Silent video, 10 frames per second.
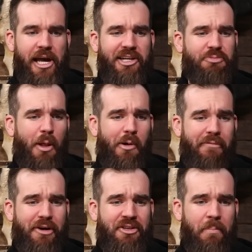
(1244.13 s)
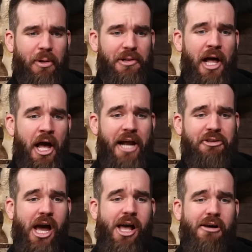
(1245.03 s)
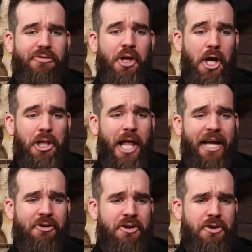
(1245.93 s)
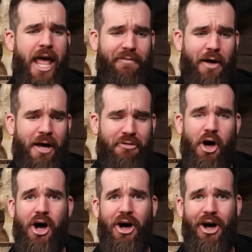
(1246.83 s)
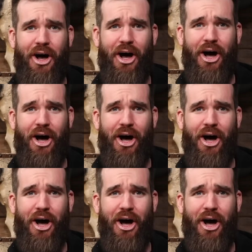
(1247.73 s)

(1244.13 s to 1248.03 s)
Explore every dimple and curve like never before.